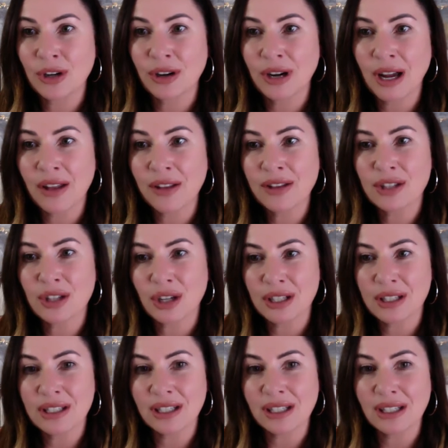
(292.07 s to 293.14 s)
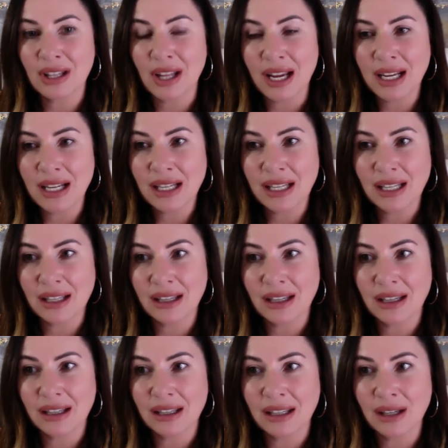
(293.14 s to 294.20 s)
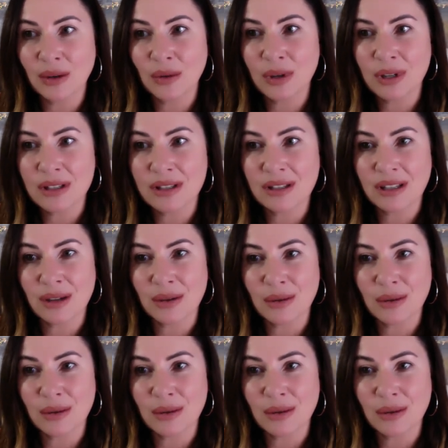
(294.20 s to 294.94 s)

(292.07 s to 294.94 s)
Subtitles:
her health started declining, it was